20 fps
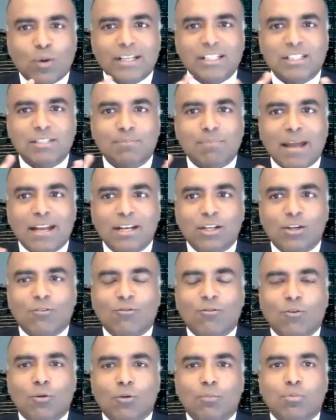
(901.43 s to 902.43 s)
expand your
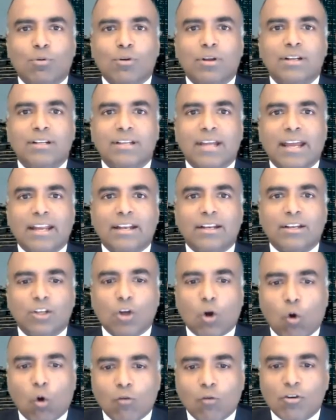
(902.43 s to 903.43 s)
footprint and
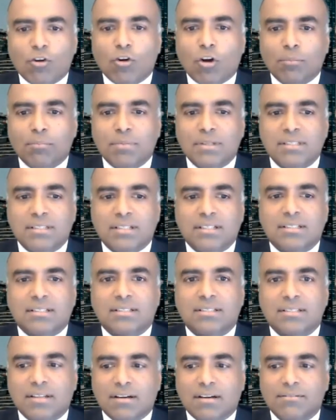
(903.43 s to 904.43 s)
your overall business
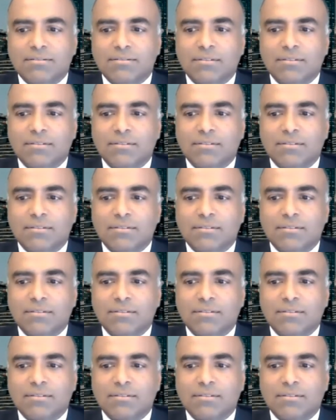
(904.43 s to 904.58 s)
itself.